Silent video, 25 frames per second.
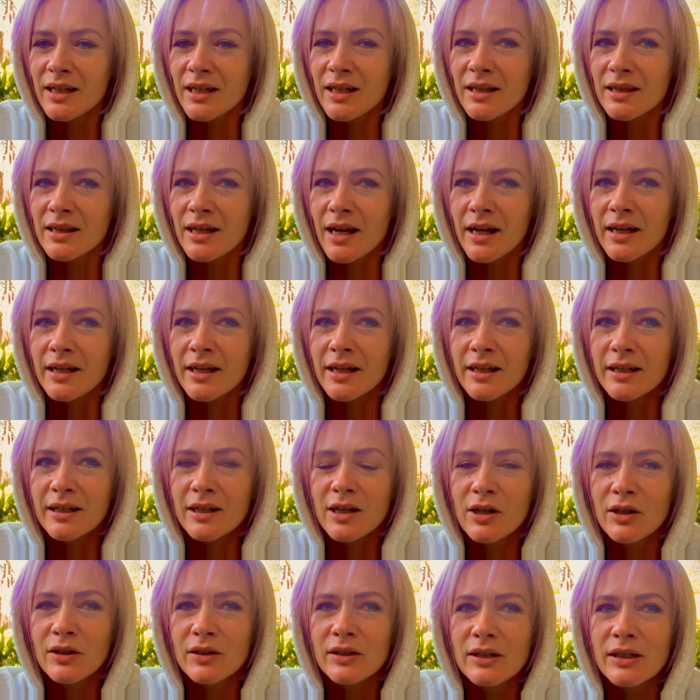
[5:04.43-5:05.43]
that it
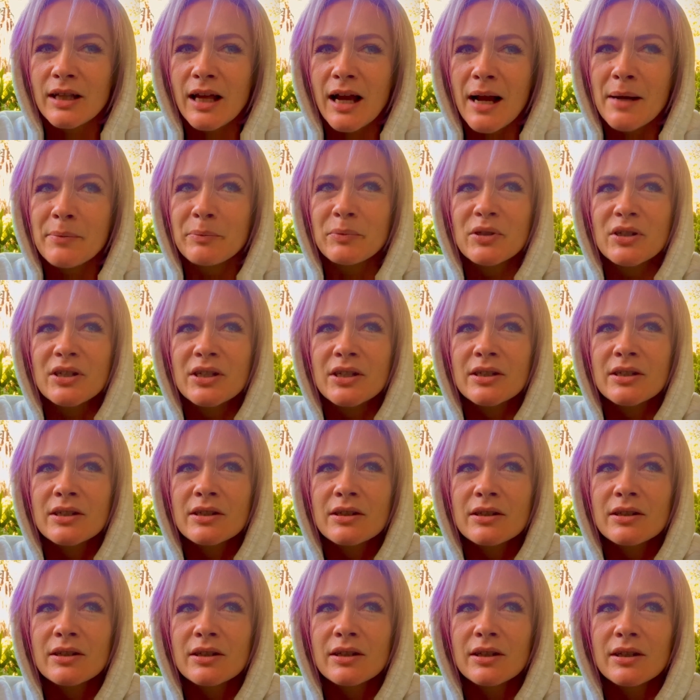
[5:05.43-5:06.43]
collapses
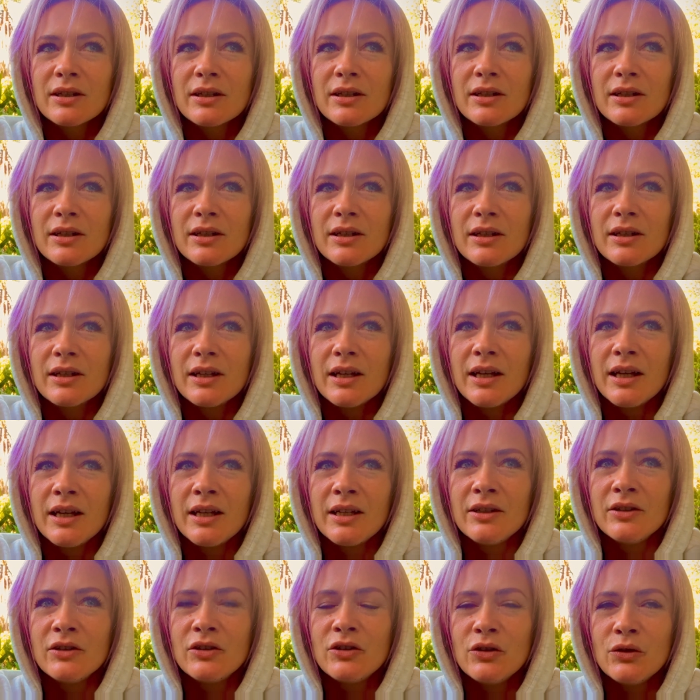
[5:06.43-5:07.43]

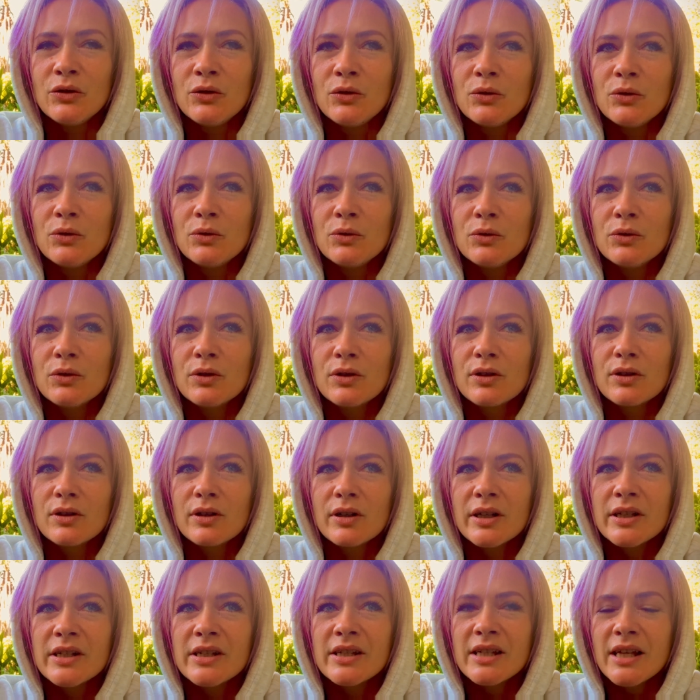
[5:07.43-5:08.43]
into
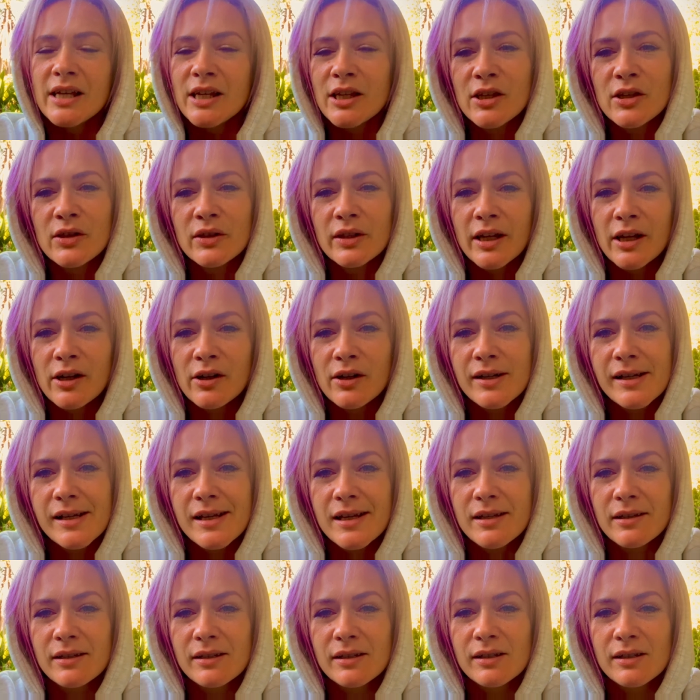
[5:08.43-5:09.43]
a
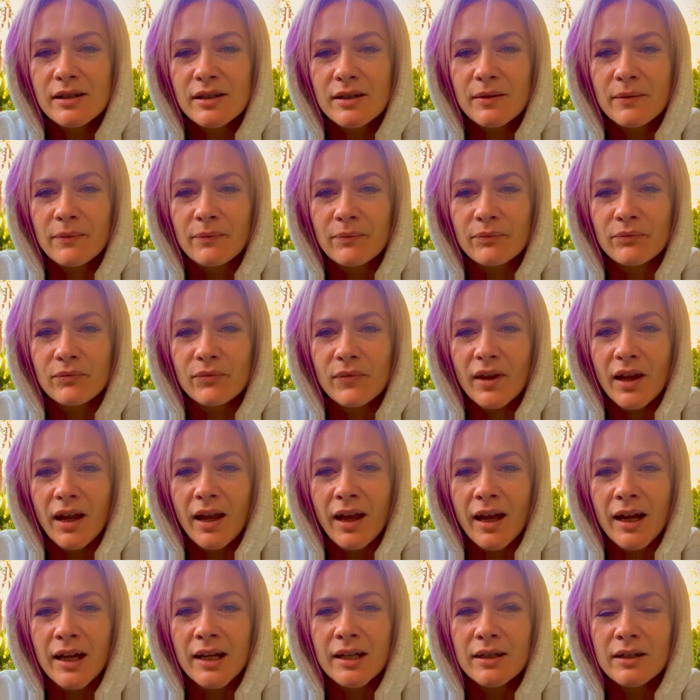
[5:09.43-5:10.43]
singularity.
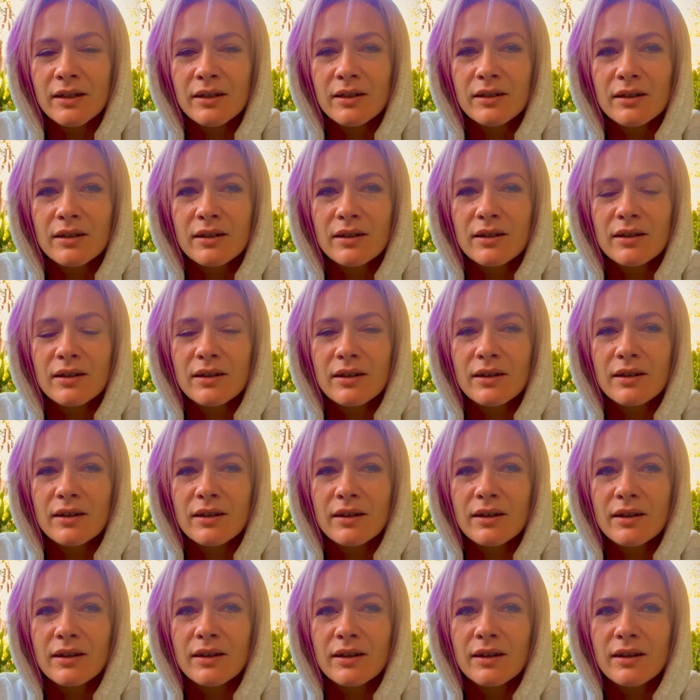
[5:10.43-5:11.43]
And
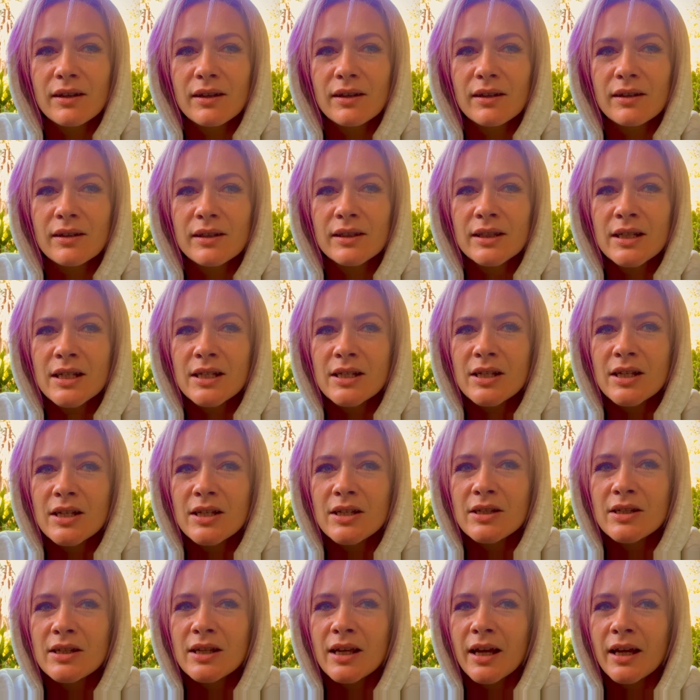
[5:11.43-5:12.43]
This
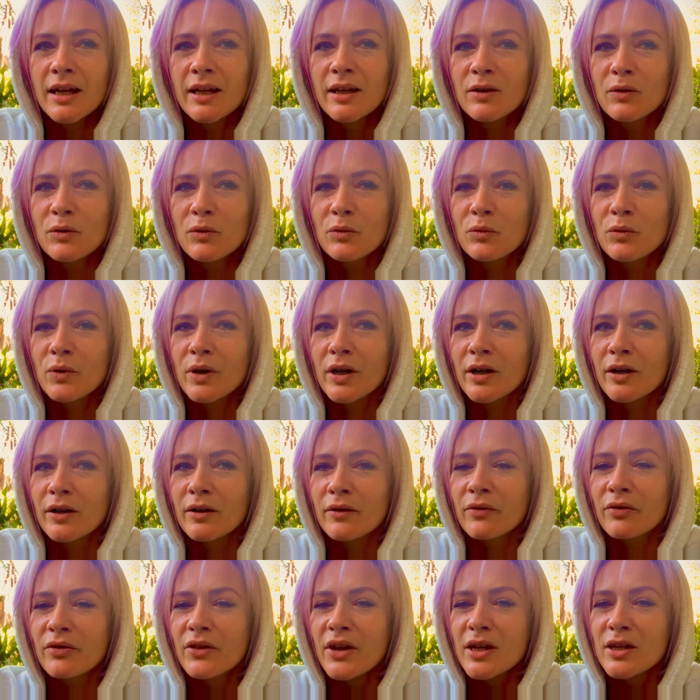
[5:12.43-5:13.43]
is like where
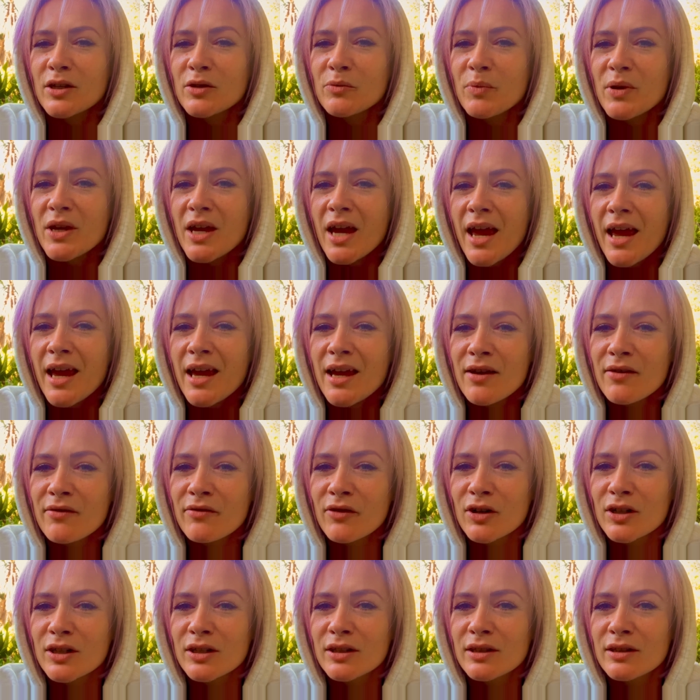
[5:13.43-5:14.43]
things behave
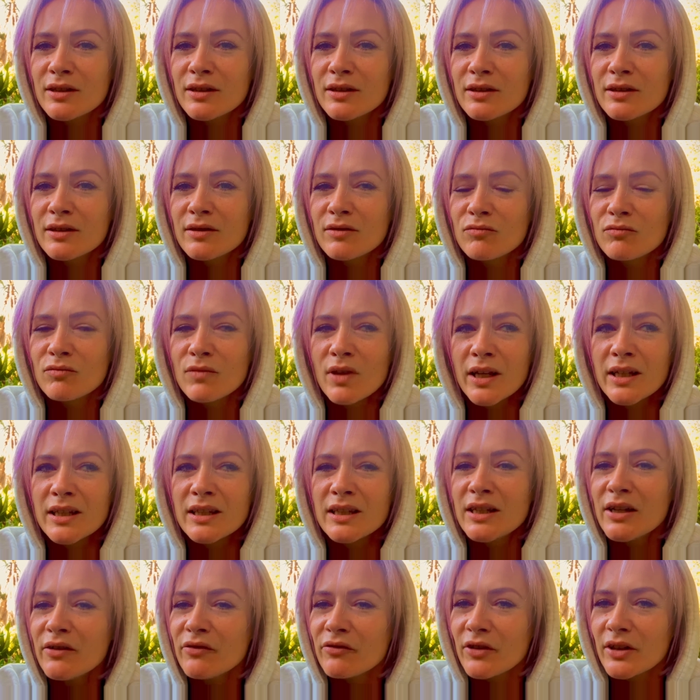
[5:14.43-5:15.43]
on a
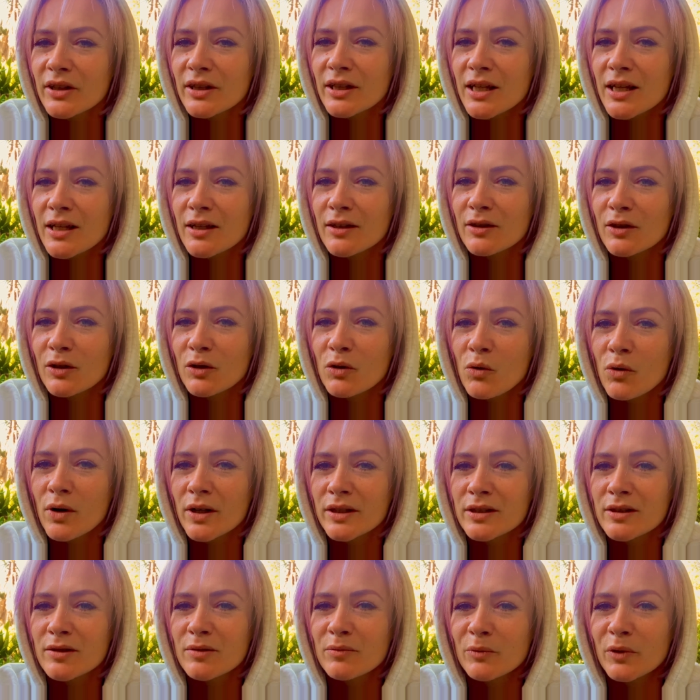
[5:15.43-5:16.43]
differently in the
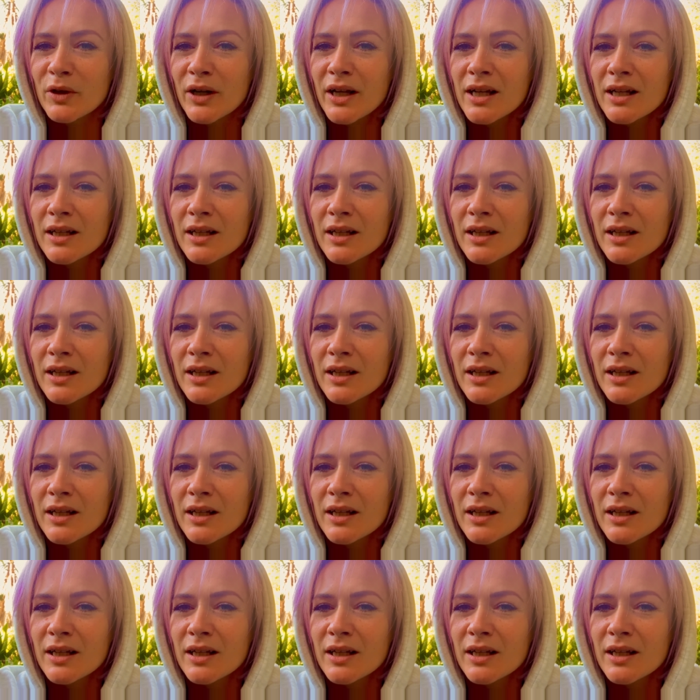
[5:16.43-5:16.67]
quantum, right?